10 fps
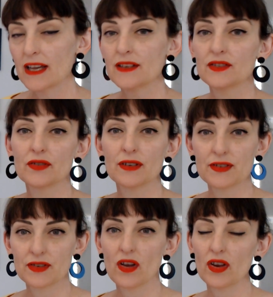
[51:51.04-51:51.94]
to
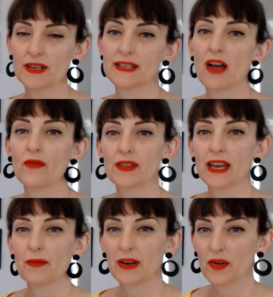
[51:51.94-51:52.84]
assert yourself with
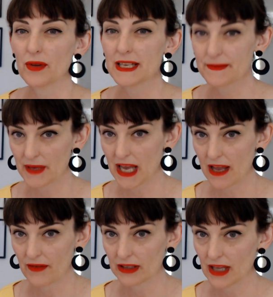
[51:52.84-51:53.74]
anyone who is
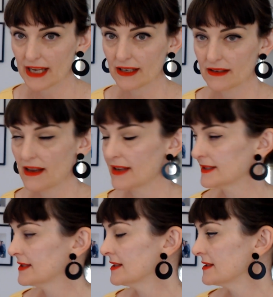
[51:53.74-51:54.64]
behaving like a
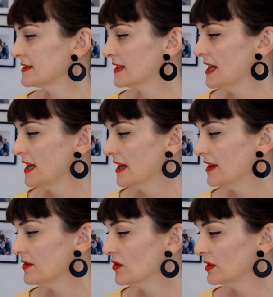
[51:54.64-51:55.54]
narcissist
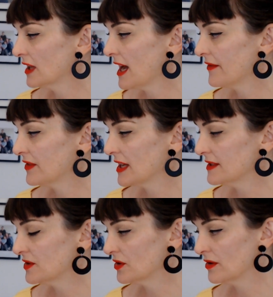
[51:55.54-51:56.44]
in your life.
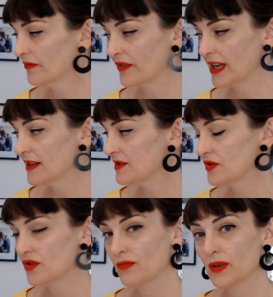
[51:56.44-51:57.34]
These two, Venus,
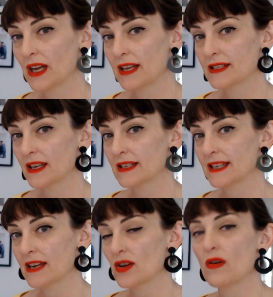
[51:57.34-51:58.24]
Jupiter, is going to
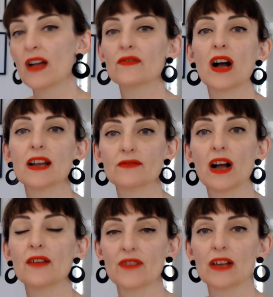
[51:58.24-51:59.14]
say, no,
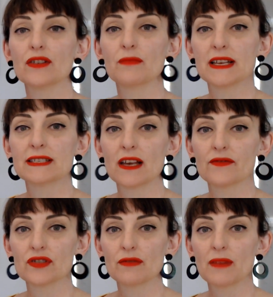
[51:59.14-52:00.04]
I value myself
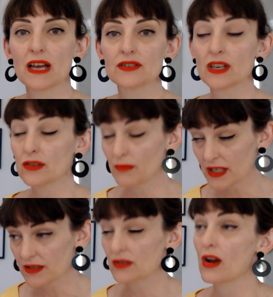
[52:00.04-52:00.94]
too much, and you
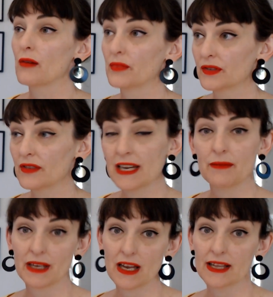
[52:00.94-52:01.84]
must stop treating
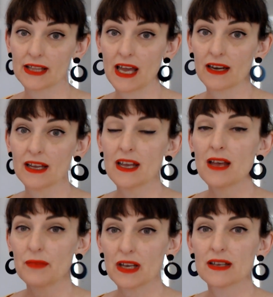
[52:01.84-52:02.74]
me like that,
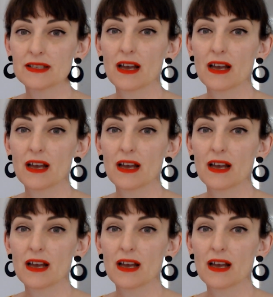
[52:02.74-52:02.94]
because